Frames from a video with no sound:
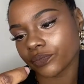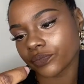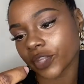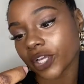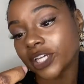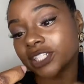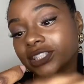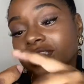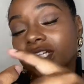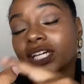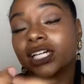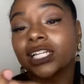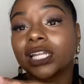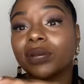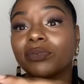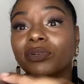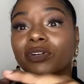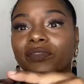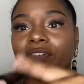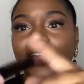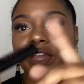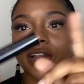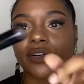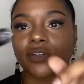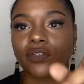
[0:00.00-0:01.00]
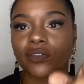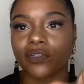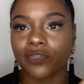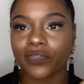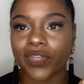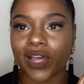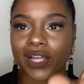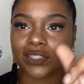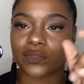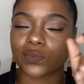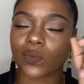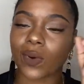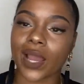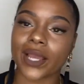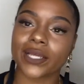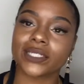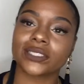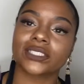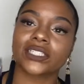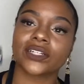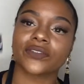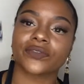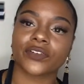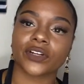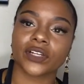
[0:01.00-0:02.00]
It's the Glimmer Veil. That's why it's
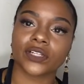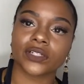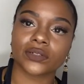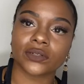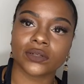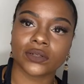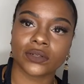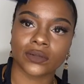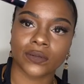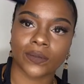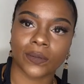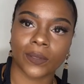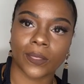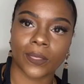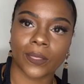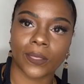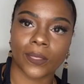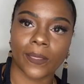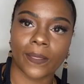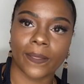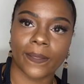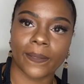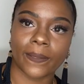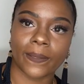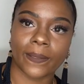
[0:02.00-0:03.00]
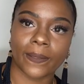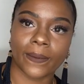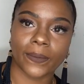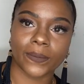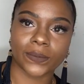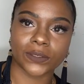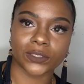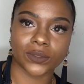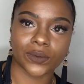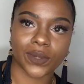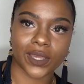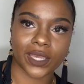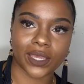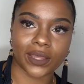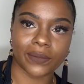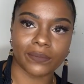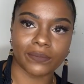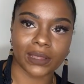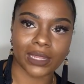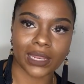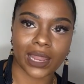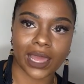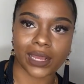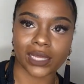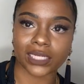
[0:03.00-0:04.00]
different. So it can
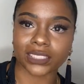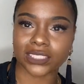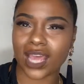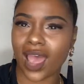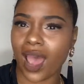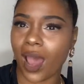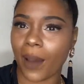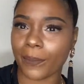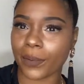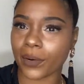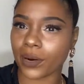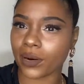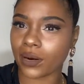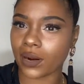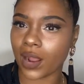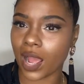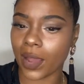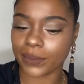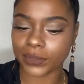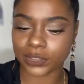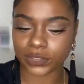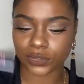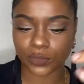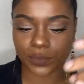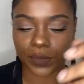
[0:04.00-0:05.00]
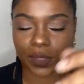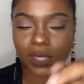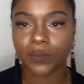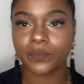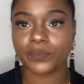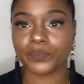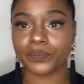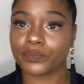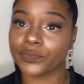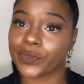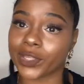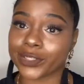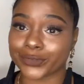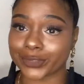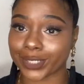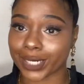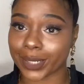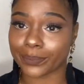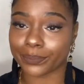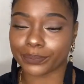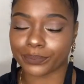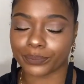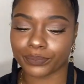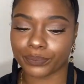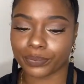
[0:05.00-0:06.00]
be like a topper, I'm assuming. That's what
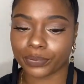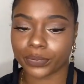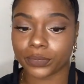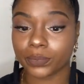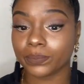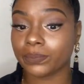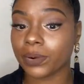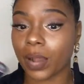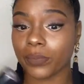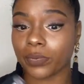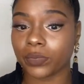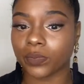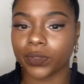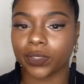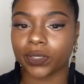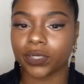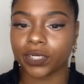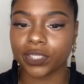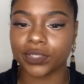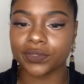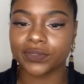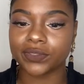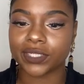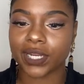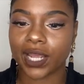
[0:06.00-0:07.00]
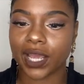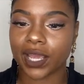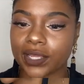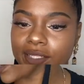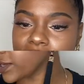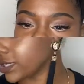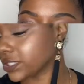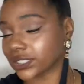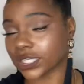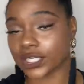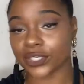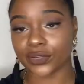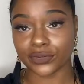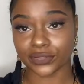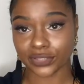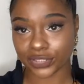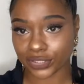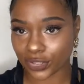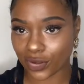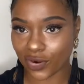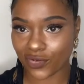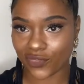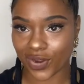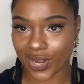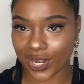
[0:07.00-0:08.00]
I'm probably gonna use it as, because I use this
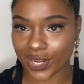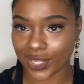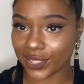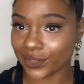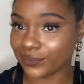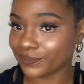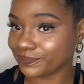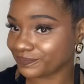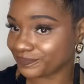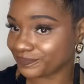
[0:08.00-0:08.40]
already.